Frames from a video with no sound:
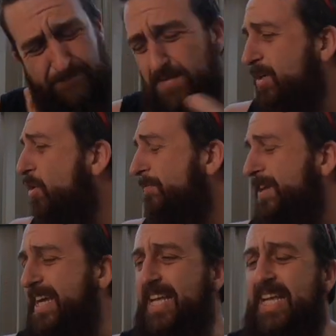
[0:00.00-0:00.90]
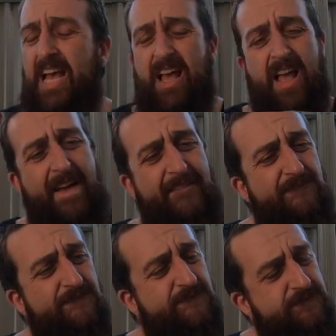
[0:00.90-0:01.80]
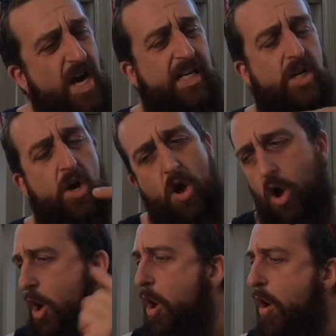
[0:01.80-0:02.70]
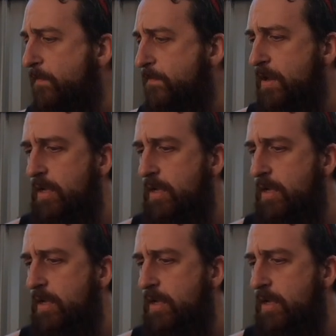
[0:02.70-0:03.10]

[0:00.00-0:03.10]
Fuck off, kitty. Fuck off.